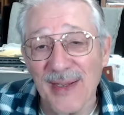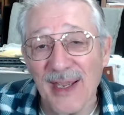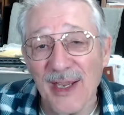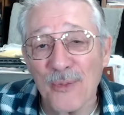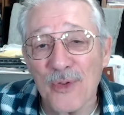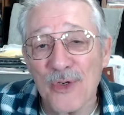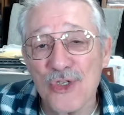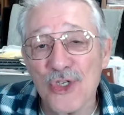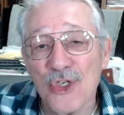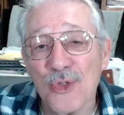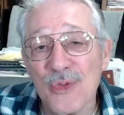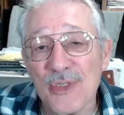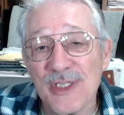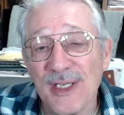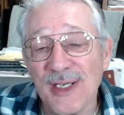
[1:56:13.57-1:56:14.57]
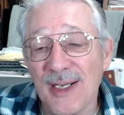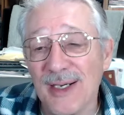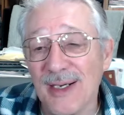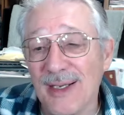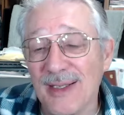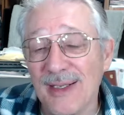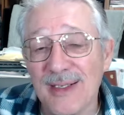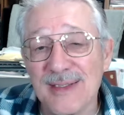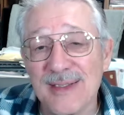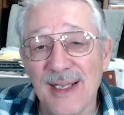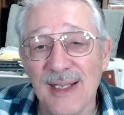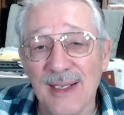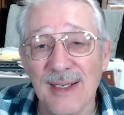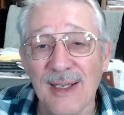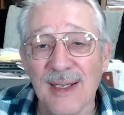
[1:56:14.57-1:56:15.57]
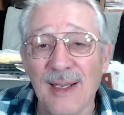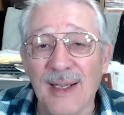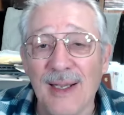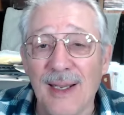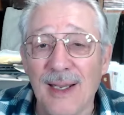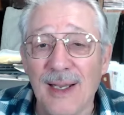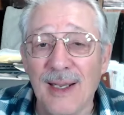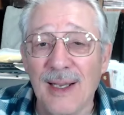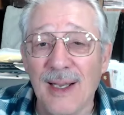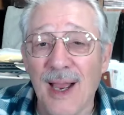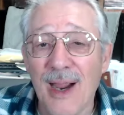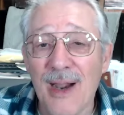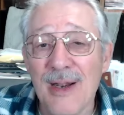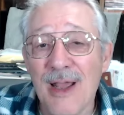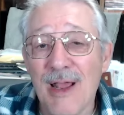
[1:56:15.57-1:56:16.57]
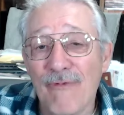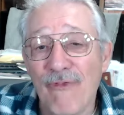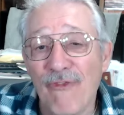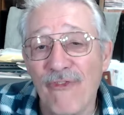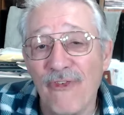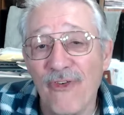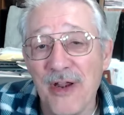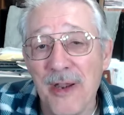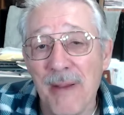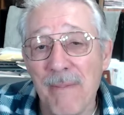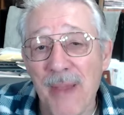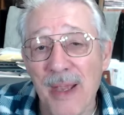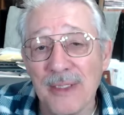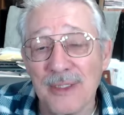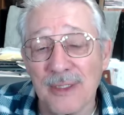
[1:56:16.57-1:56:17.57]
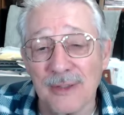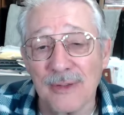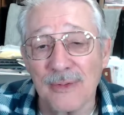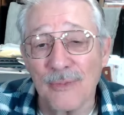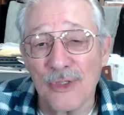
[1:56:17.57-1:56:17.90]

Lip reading: and we're choosing on things that are not fundamental.